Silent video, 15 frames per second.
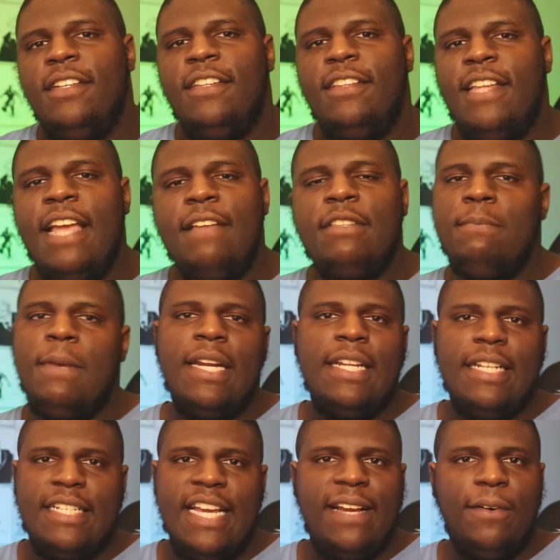They had the money
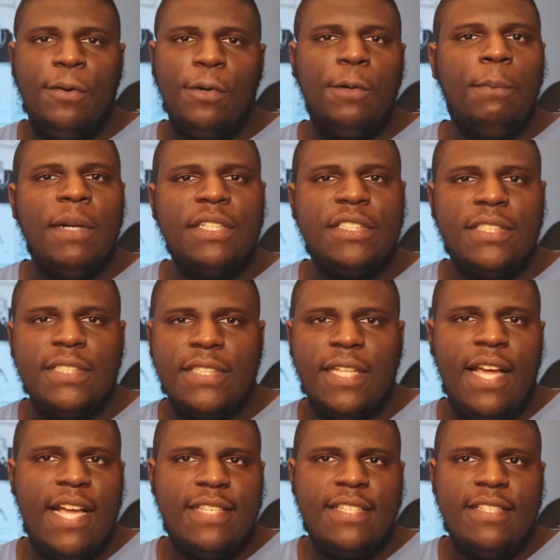to take a whole bunch of
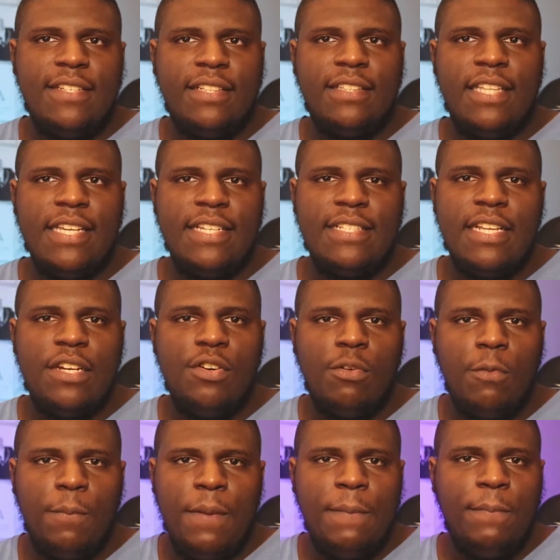losses on things that
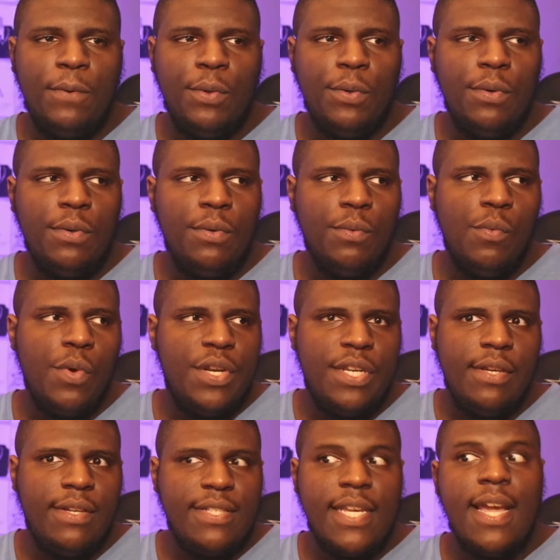normal people would
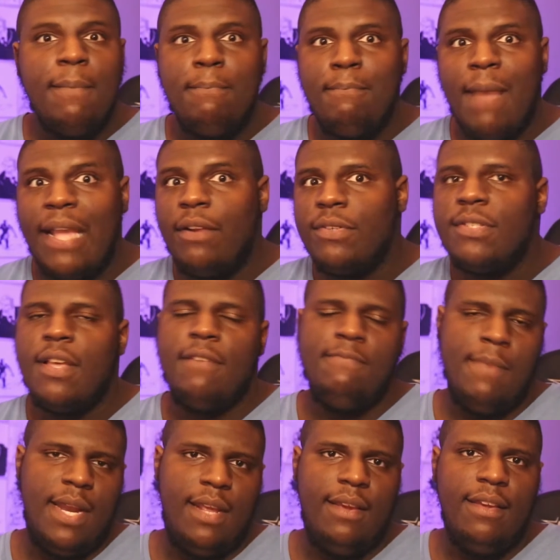do because they got Microsoft money.